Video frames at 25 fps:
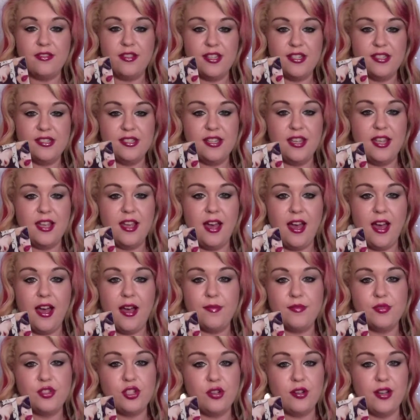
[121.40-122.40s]
this
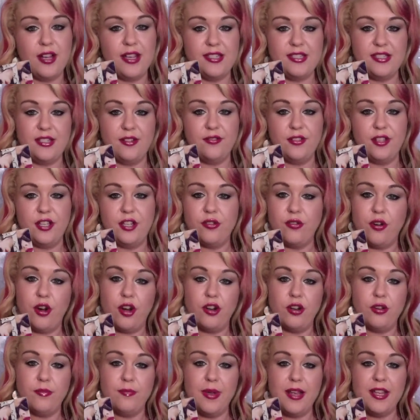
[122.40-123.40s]
song has definitely
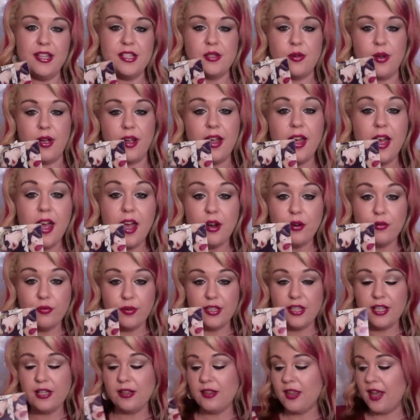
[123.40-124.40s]
grown on me, so I
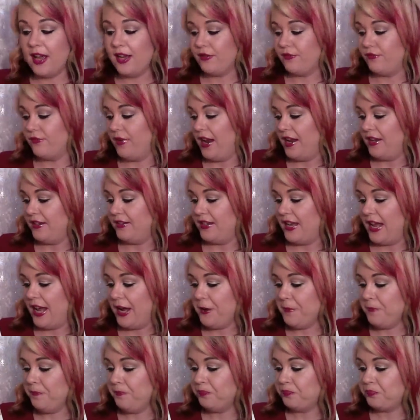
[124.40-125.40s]
really like Red
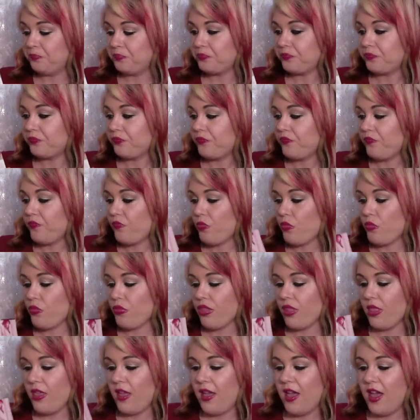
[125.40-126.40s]
now.
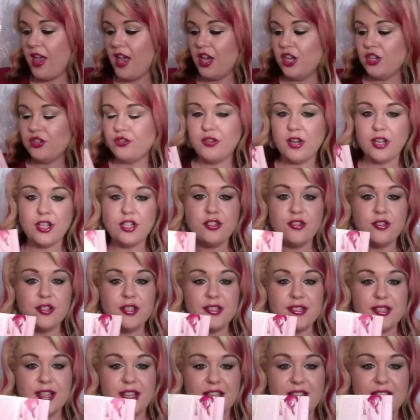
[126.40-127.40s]

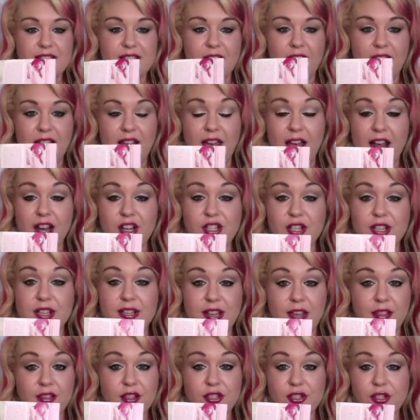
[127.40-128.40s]
Treacherous is actually
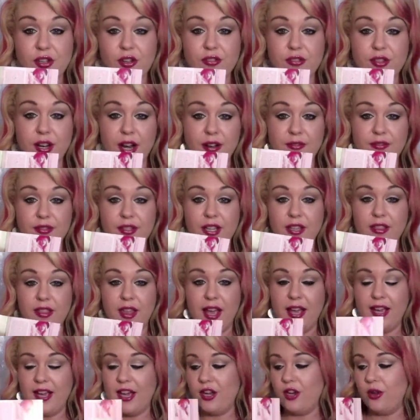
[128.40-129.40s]
another song that I really
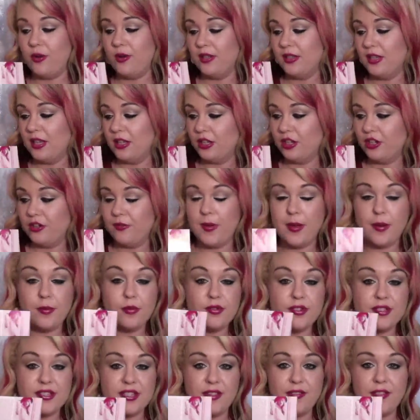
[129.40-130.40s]
like. I know a lot of
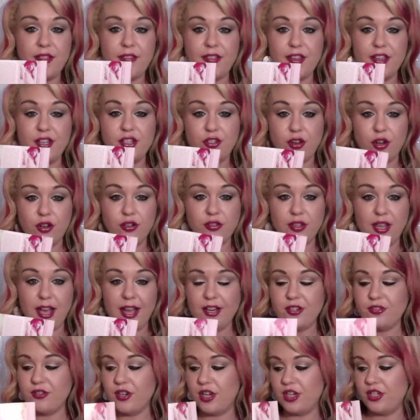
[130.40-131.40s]
people said that they don't
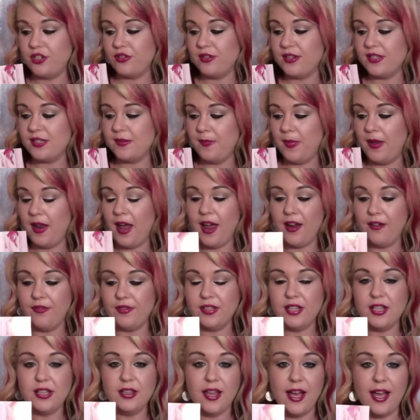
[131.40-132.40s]
like Treacherous, but I
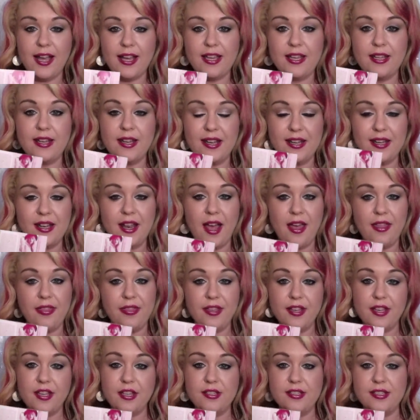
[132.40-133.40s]
really like it and I
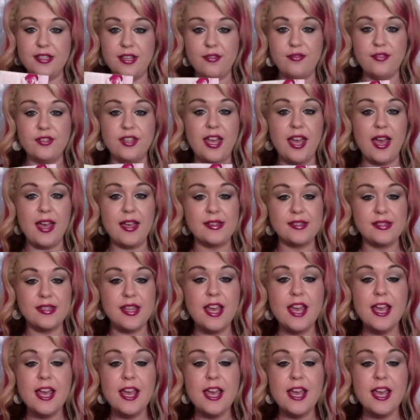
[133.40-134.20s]
think it definitely has